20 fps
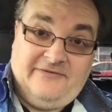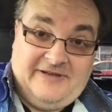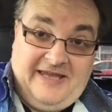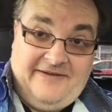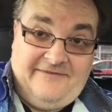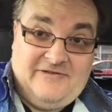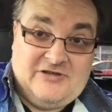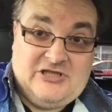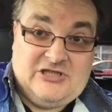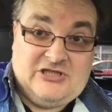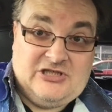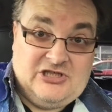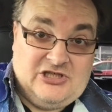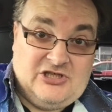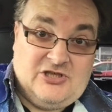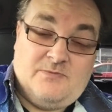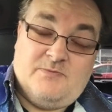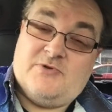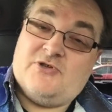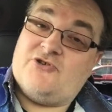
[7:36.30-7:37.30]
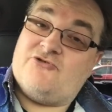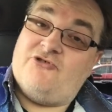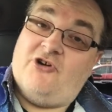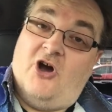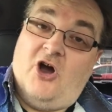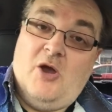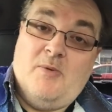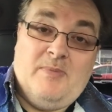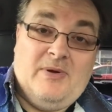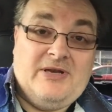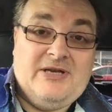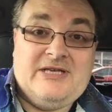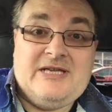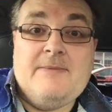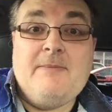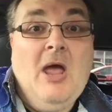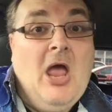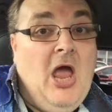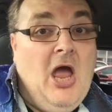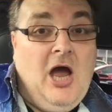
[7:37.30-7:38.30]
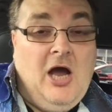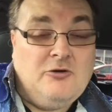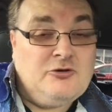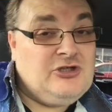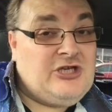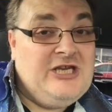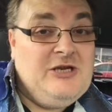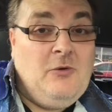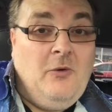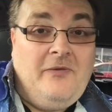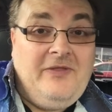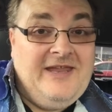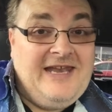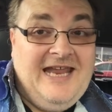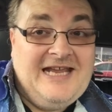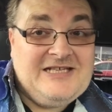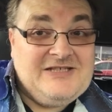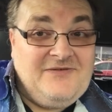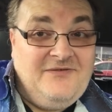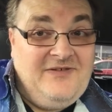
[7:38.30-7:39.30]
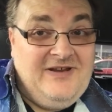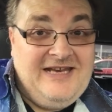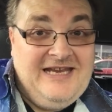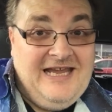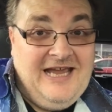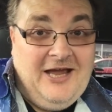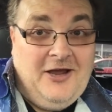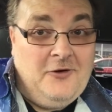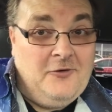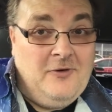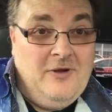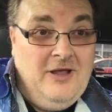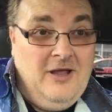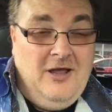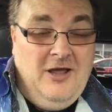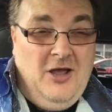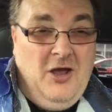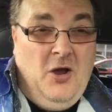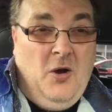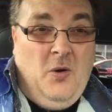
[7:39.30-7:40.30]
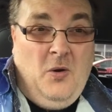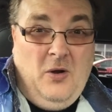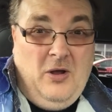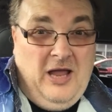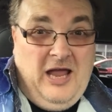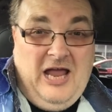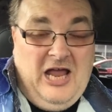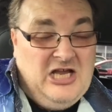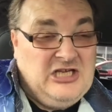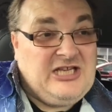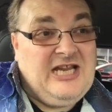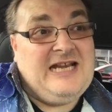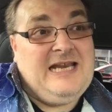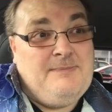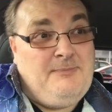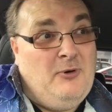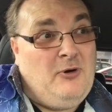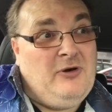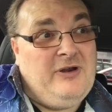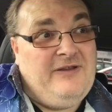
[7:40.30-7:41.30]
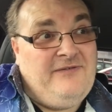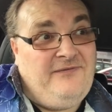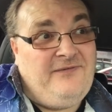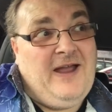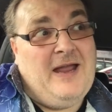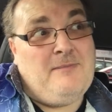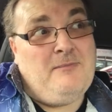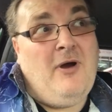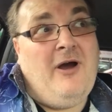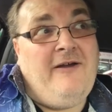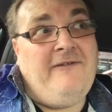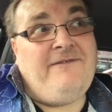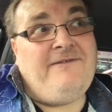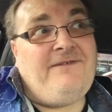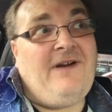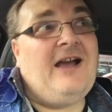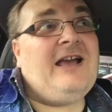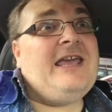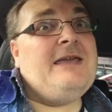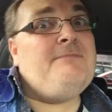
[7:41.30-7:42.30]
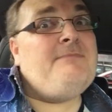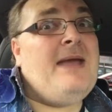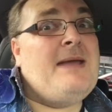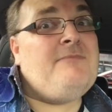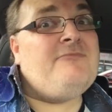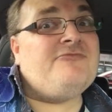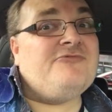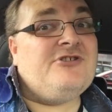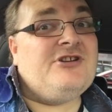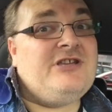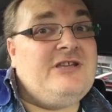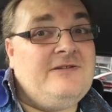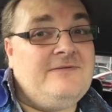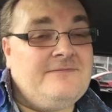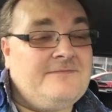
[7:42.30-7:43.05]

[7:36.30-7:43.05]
forget to subscribe, and I'll see you on the next video. Has anybody found my fucking memory?